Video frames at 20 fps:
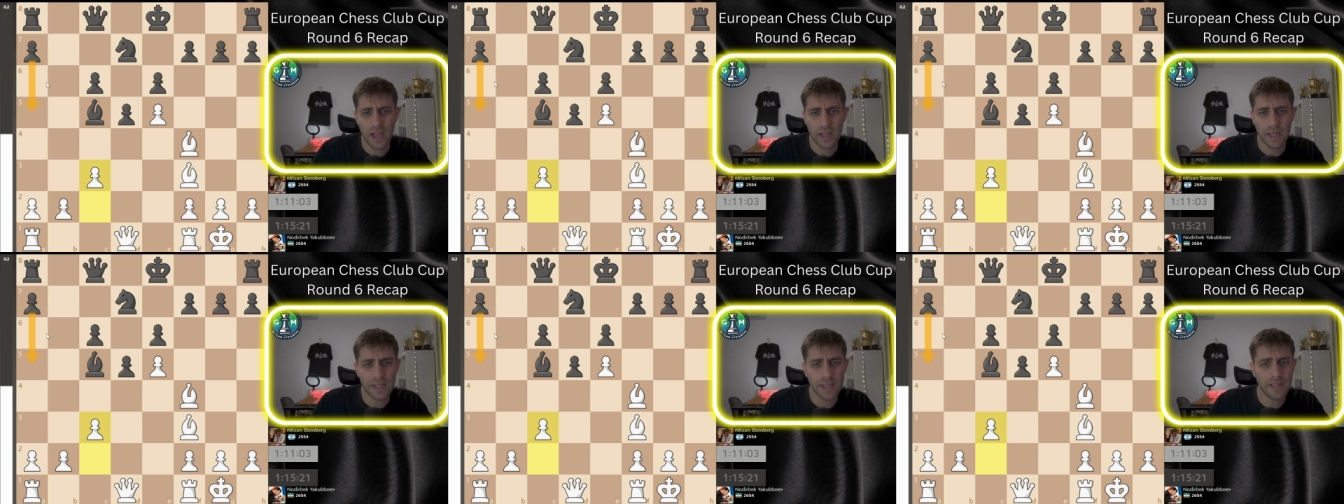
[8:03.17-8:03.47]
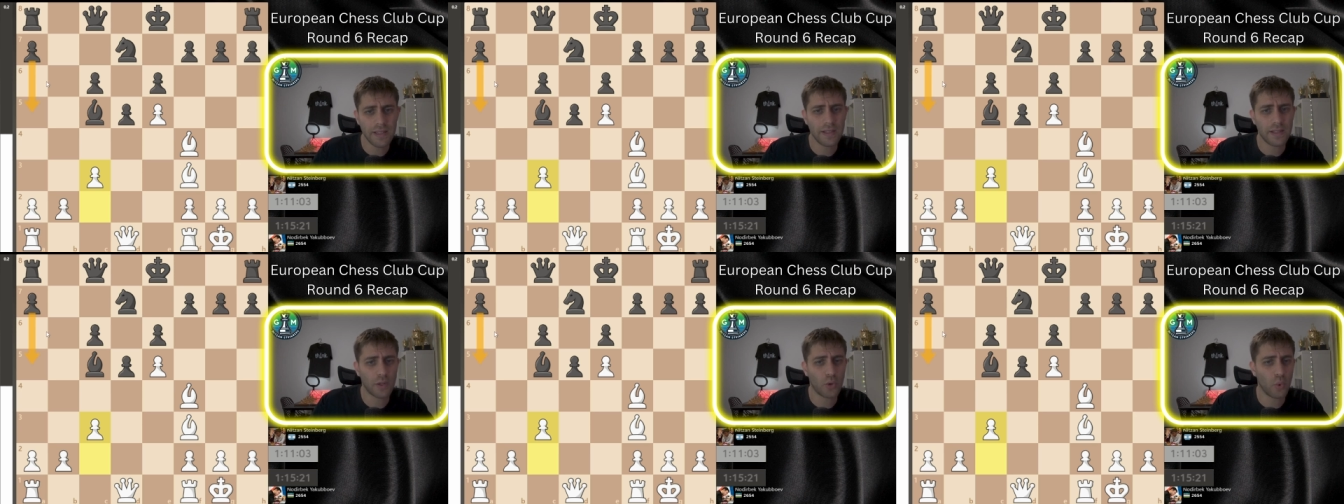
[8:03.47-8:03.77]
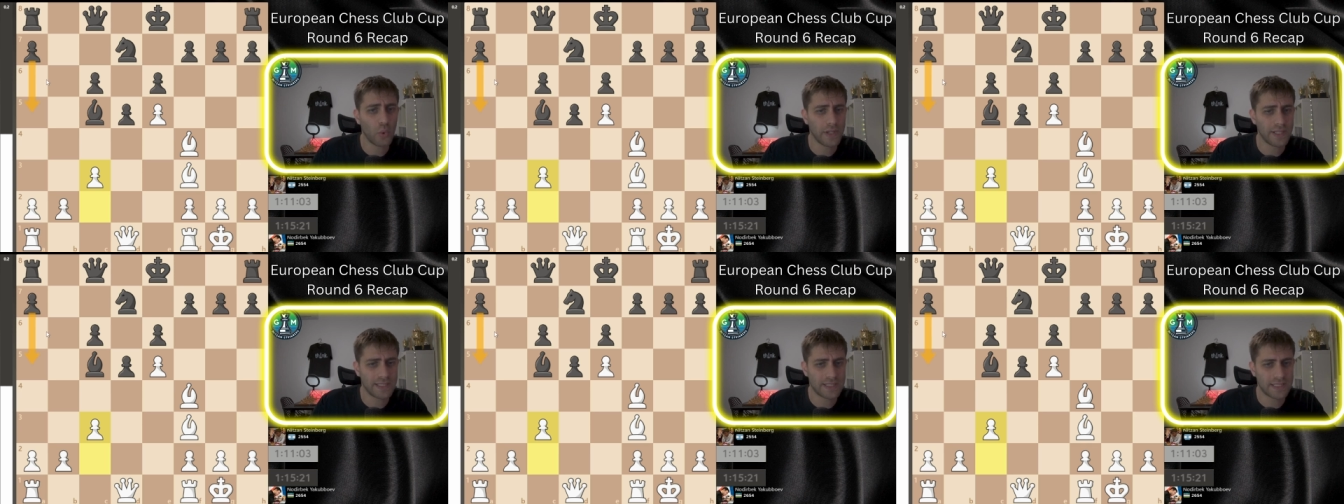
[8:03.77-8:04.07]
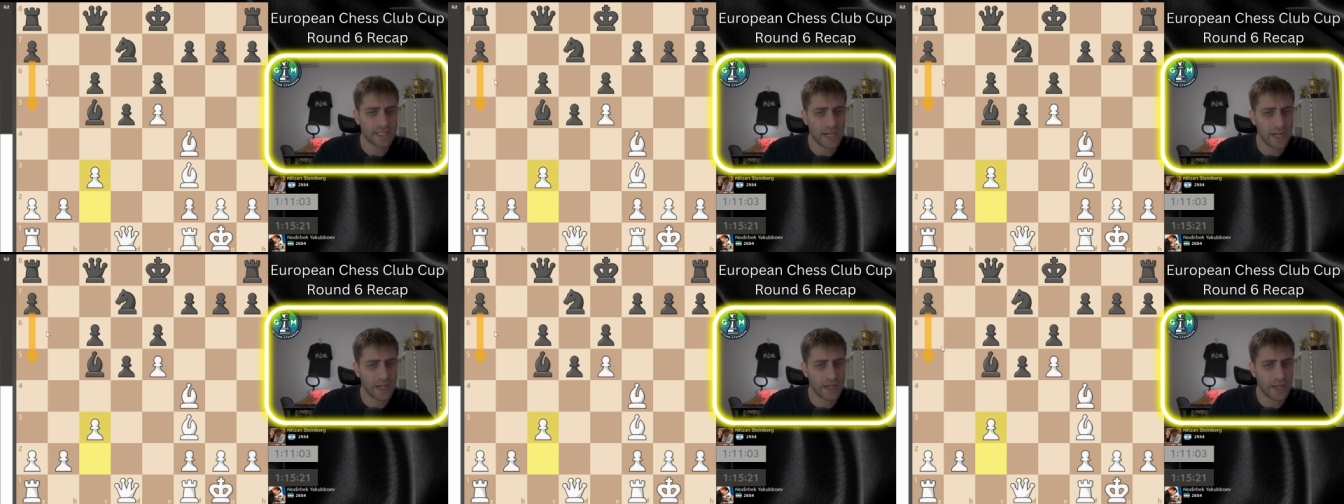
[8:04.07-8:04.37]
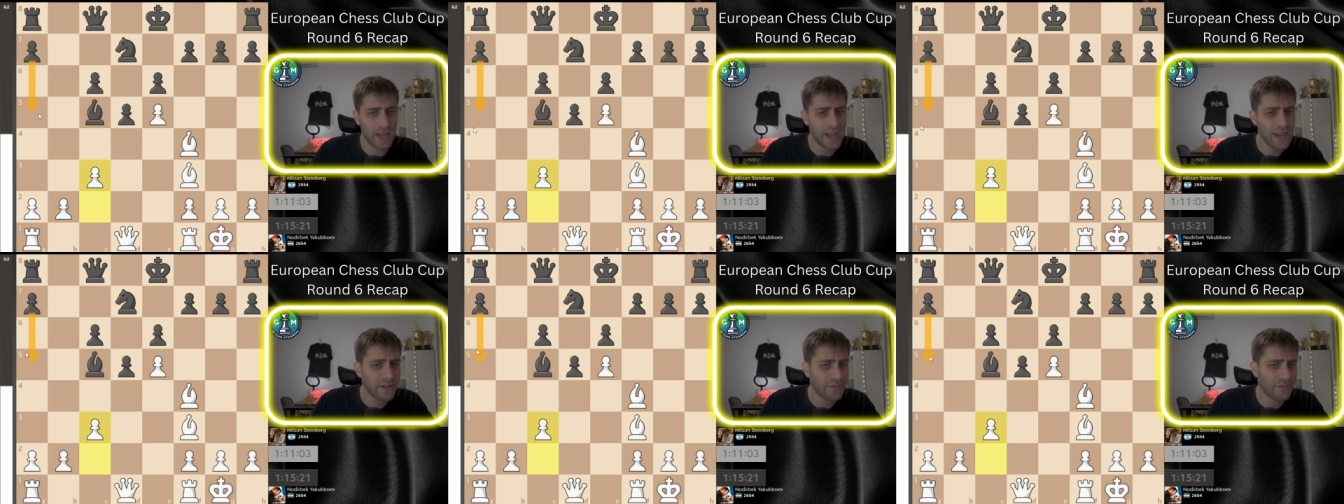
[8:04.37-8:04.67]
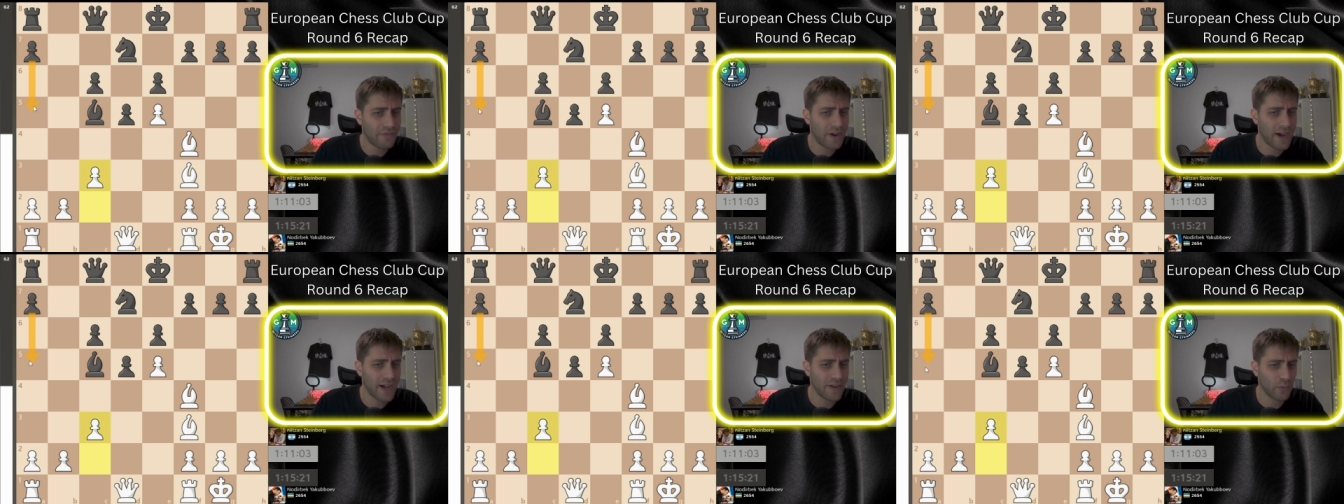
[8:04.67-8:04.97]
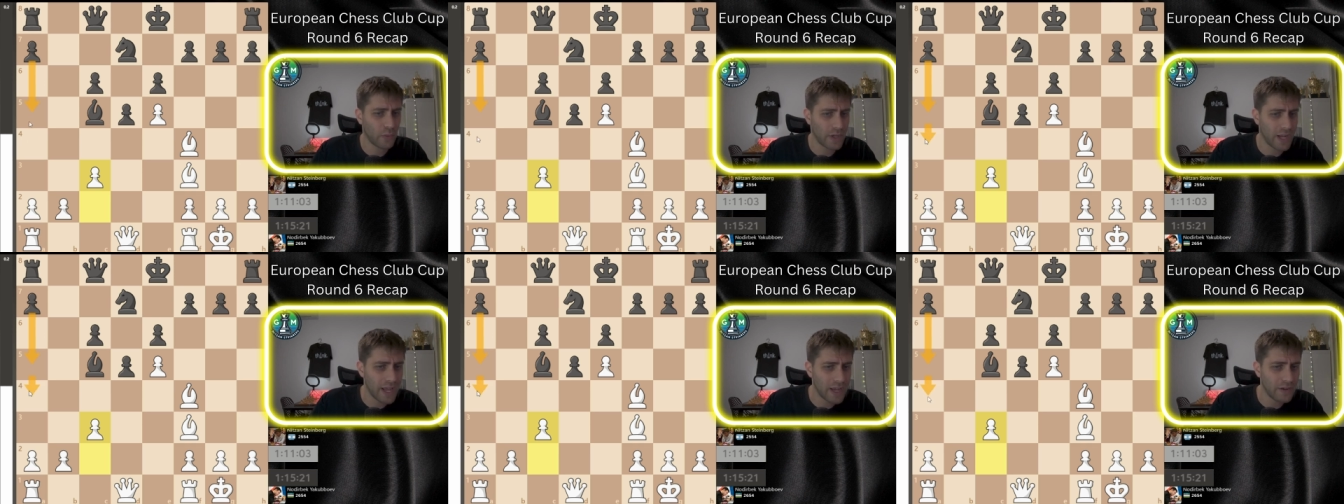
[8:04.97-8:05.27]
in the queen side, a5
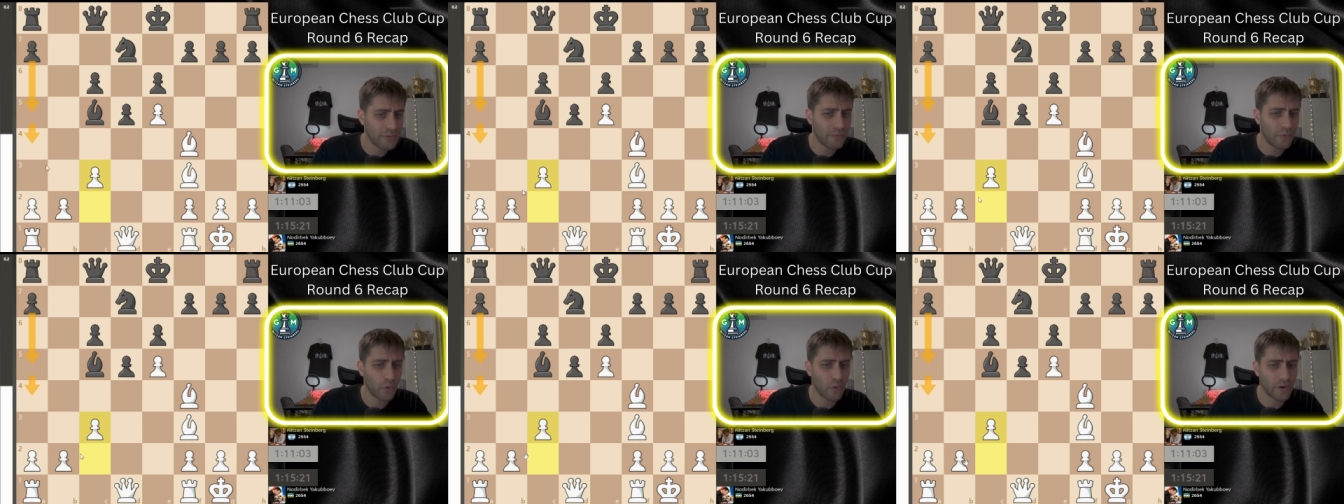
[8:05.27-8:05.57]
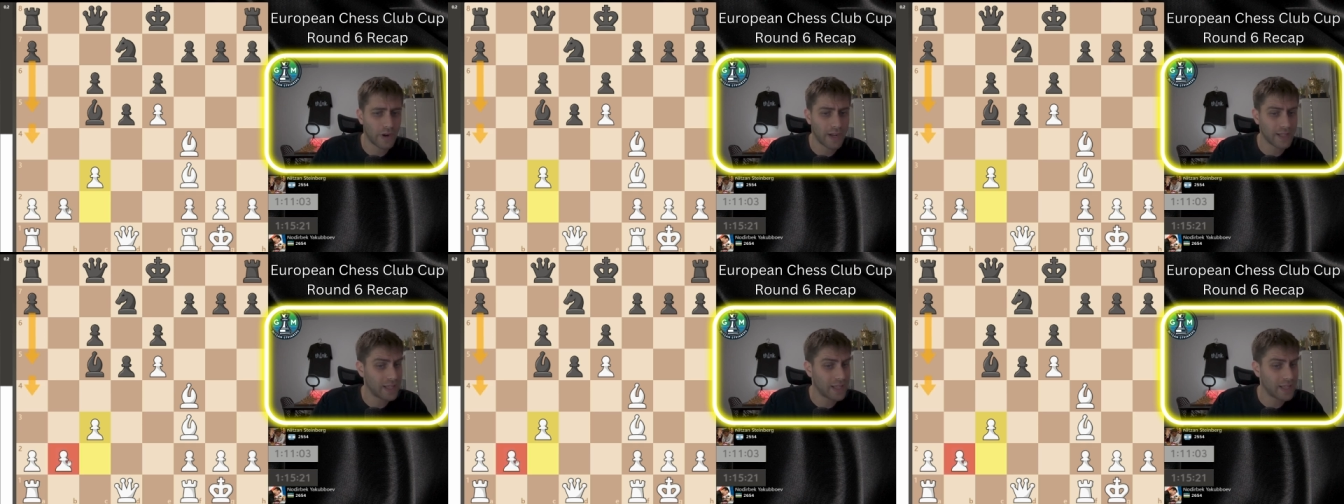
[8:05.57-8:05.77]
with a4,